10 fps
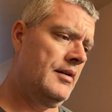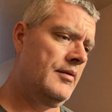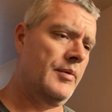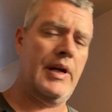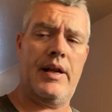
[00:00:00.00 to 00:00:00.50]

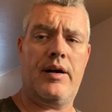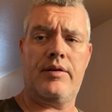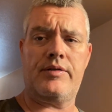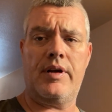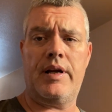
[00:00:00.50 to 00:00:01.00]
We had our
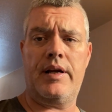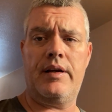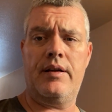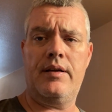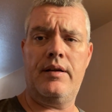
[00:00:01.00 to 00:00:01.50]

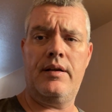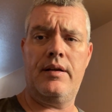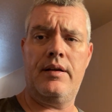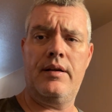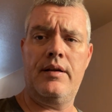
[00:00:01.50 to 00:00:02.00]
train
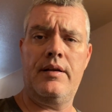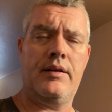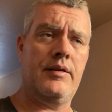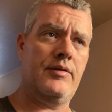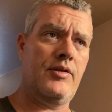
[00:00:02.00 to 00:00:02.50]

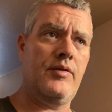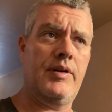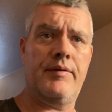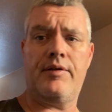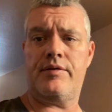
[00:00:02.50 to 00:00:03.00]
and two
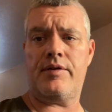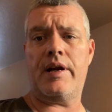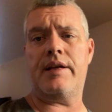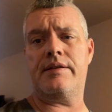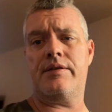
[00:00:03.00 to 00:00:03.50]
different
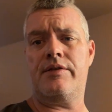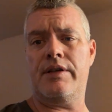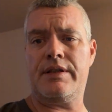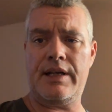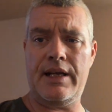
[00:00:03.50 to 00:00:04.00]
trains
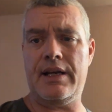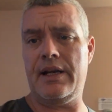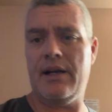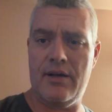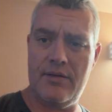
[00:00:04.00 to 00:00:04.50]
just to get
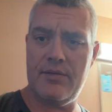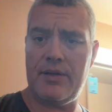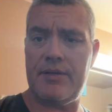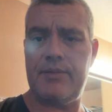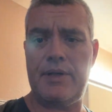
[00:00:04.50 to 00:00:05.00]
here
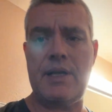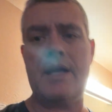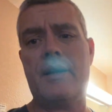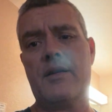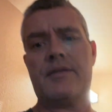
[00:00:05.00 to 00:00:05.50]
because we
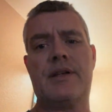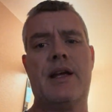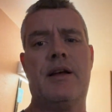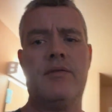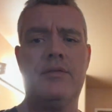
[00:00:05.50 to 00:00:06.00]
tied ours
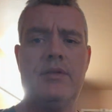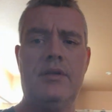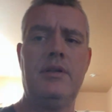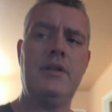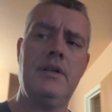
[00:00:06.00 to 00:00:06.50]
down.
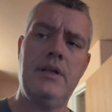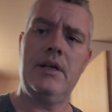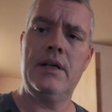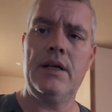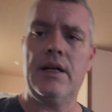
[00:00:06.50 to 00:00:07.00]

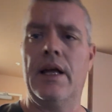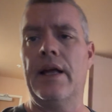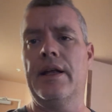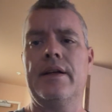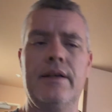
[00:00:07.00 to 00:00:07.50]

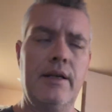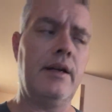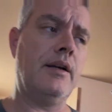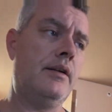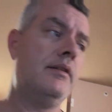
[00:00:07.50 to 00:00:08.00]
And
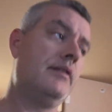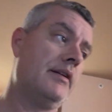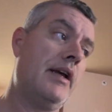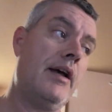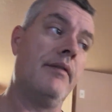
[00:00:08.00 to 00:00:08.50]
uh,
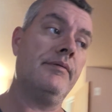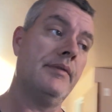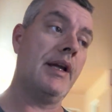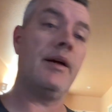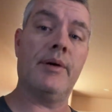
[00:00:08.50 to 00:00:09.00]
yeah,
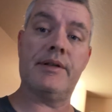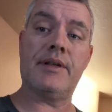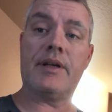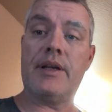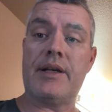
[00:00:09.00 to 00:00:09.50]
anyways,
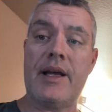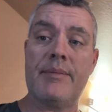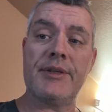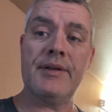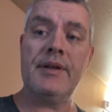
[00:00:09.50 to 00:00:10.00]
good
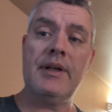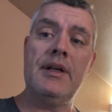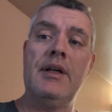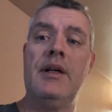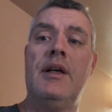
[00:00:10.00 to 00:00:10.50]
times.
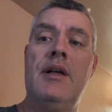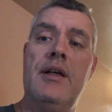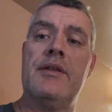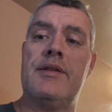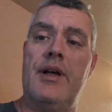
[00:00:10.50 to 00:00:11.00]

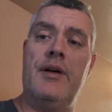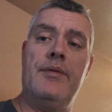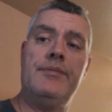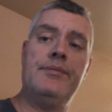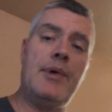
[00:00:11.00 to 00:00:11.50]
So
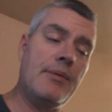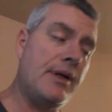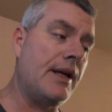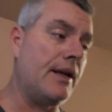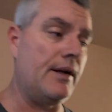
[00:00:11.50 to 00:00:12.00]
I'm
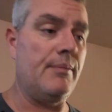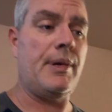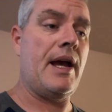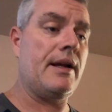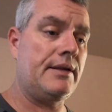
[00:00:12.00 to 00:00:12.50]
going to get
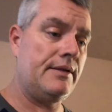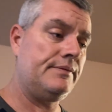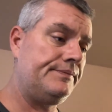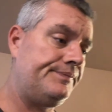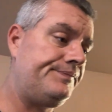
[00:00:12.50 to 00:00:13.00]
unpacked.
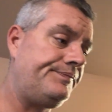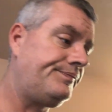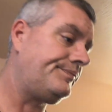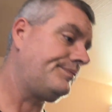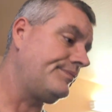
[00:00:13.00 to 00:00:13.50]

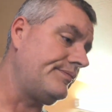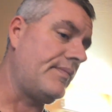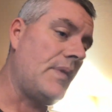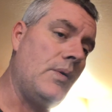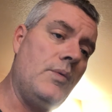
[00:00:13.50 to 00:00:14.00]

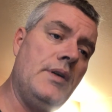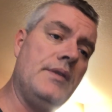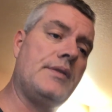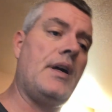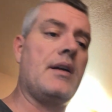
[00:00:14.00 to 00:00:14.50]

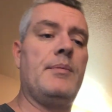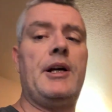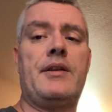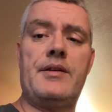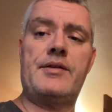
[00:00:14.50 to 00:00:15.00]
We'll talk
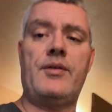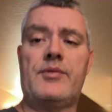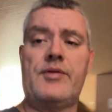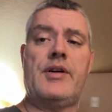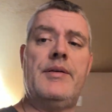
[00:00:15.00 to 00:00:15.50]
about this whole
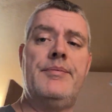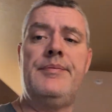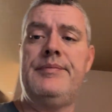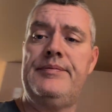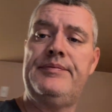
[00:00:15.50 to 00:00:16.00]
trip
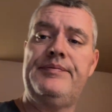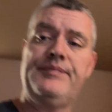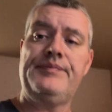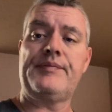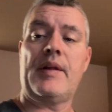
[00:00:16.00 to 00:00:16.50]

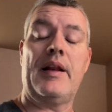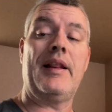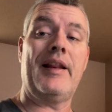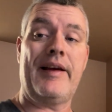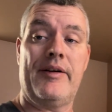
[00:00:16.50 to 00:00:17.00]

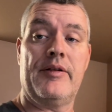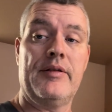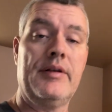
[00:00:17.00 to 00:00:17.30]
later.